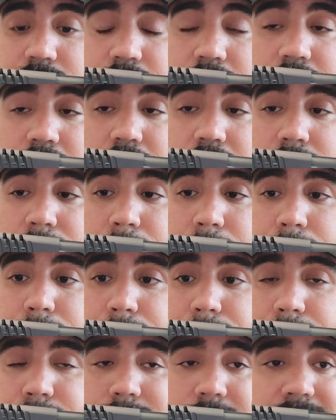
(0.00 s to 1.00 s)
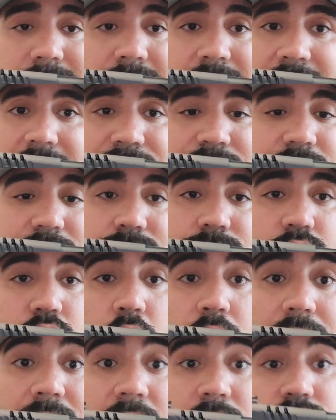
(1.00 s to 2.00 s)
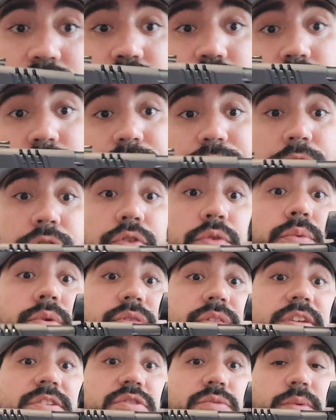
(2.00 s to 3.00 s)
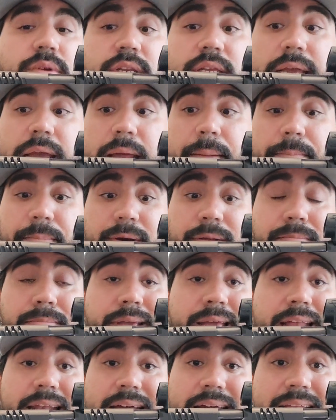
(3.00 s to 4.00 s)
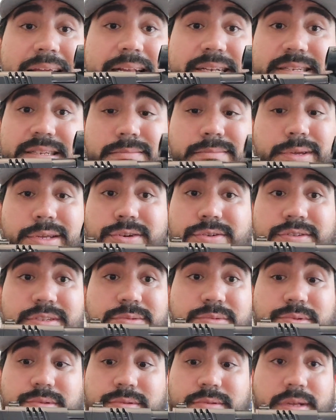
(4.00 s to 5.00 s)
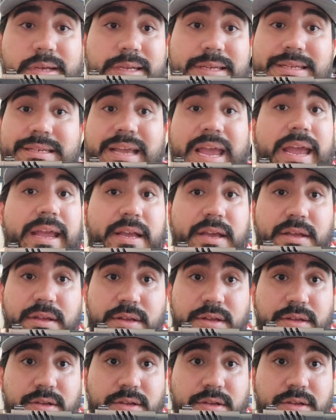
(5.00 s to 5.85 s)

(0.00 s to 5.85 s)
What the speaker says: And I haven't gone out to shoot further with this one yet, but man, at 18 meters, it was like cake